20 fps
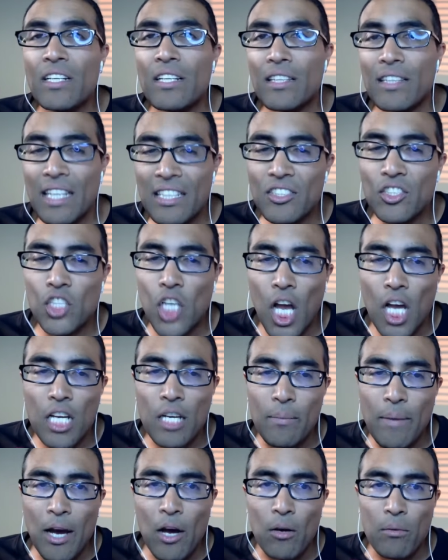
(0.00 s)
let's talk
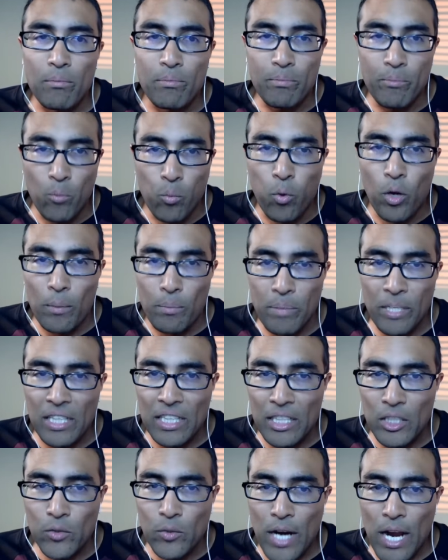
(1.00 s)
about what
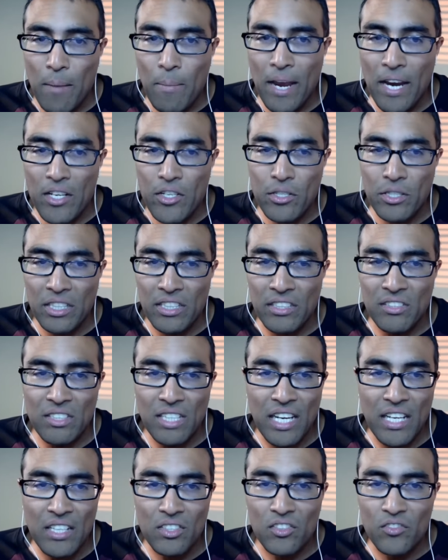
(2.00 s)
Billy Graham actually
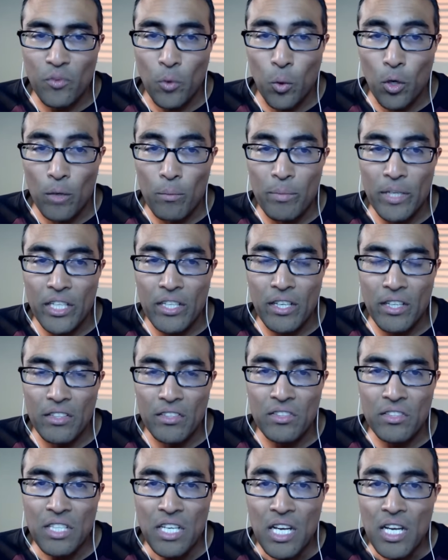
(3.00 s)
stands for.
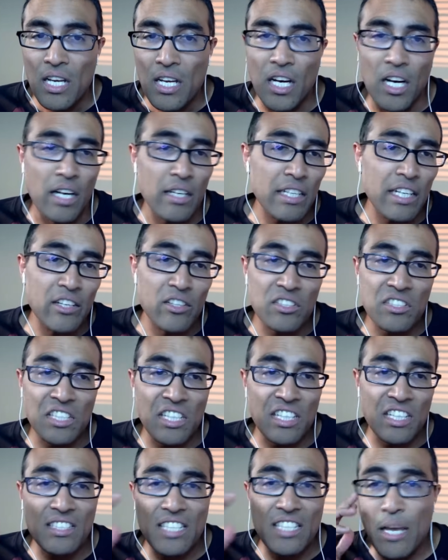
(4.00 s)
Because here's an
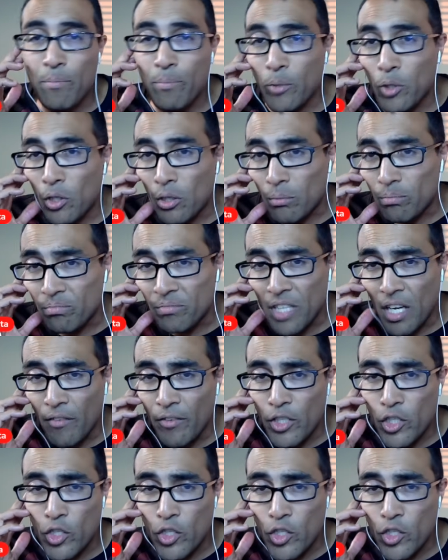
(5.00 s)
example of a